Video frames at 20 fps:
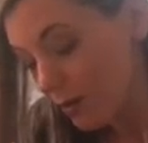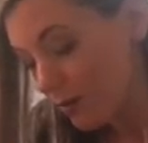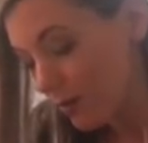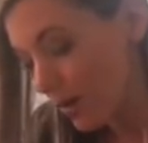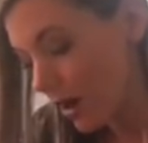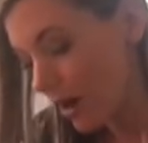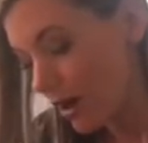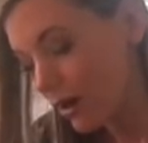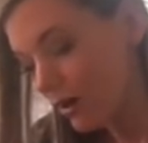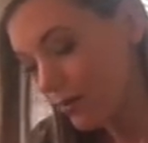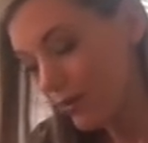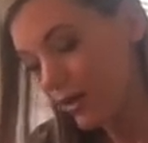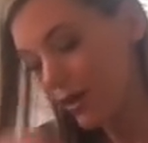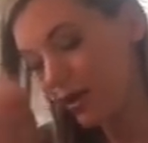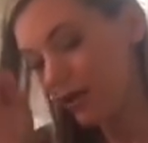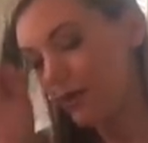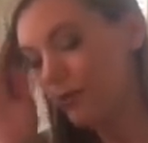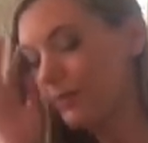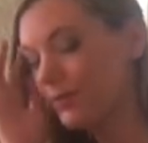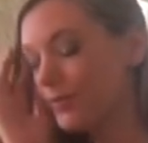Part
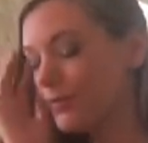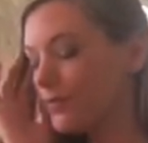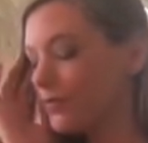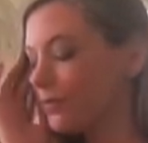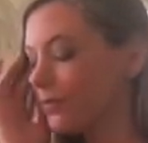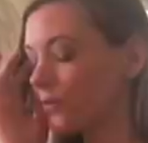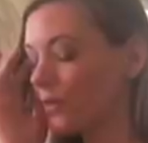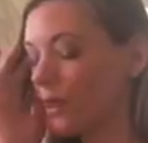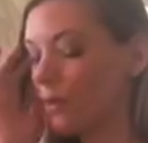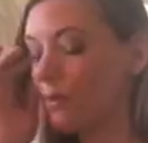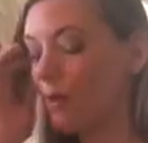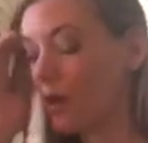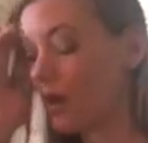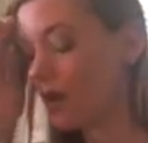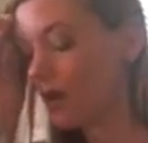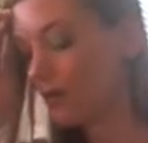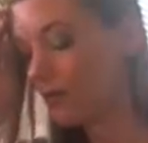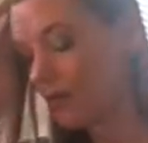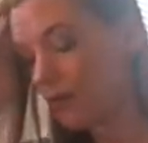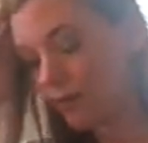
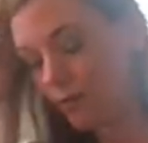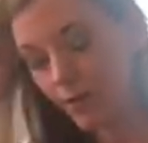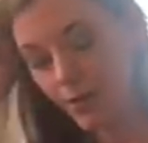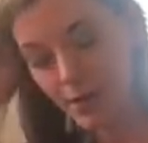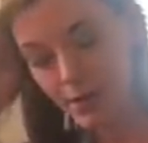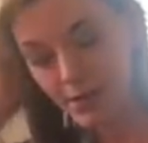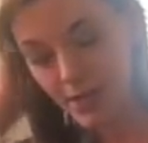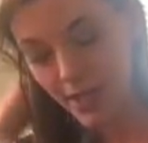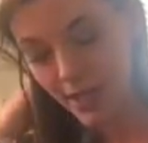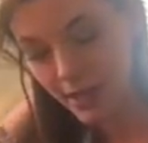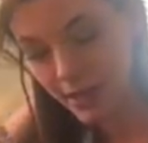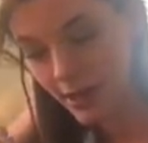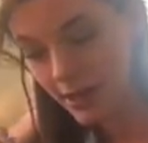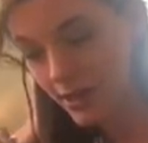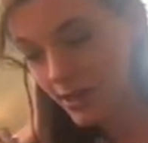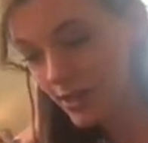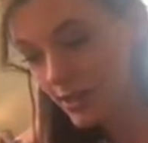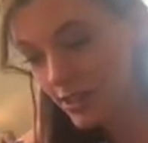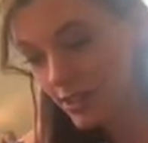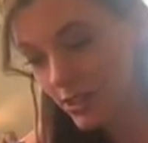of me feels like
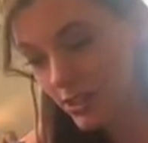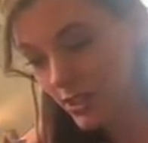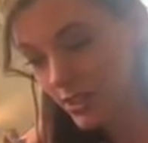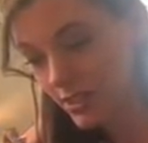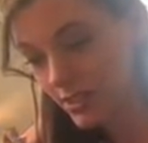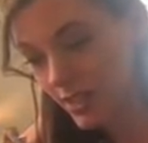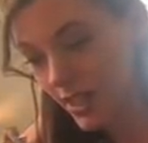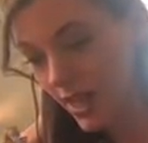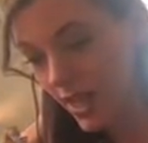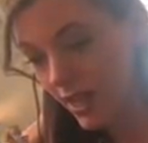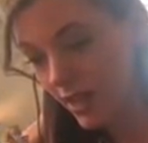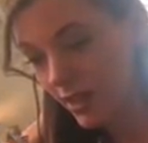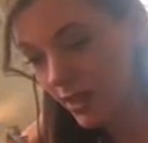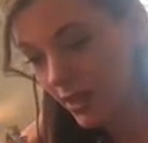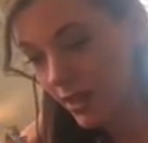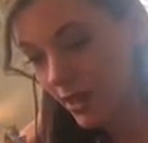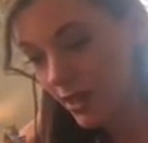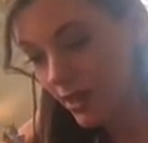there is just like